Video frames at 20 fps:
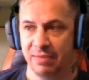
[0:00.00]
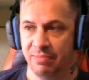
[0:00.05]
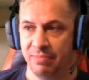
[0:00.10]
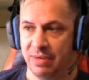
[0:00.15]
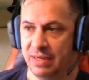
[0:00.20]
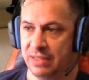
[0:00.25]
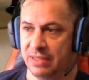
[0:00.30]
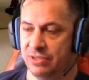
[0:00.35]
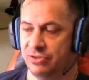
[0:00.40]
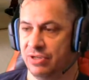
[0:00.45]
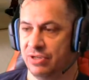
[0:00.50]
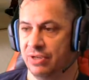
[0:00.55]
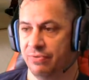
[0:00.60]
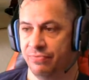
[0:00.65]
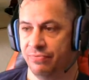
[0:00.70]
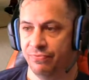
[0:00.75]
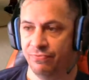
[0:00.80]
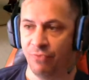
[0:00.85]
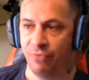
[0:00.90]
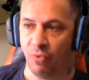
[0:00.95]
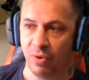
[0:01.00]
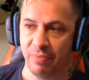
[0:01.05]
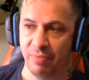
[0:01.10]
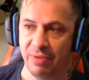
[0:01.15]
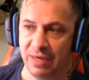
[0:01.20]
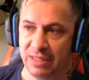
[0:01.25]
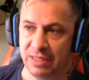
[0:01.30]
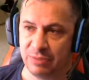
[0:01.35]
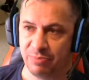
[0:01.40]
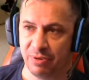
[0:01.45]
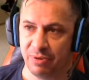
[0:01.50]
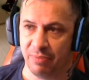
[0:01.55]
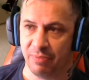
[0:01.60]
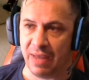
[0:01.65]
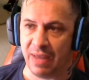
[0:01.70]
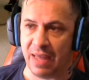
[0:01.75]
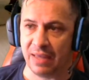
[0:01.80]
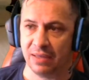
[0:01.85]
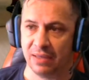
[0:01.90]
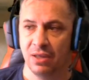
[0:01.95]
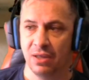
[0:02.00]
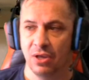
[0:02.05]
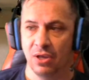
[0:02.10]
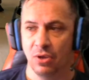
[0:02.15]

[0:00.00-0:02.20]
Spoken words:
Minis. You get 4 minis per pack.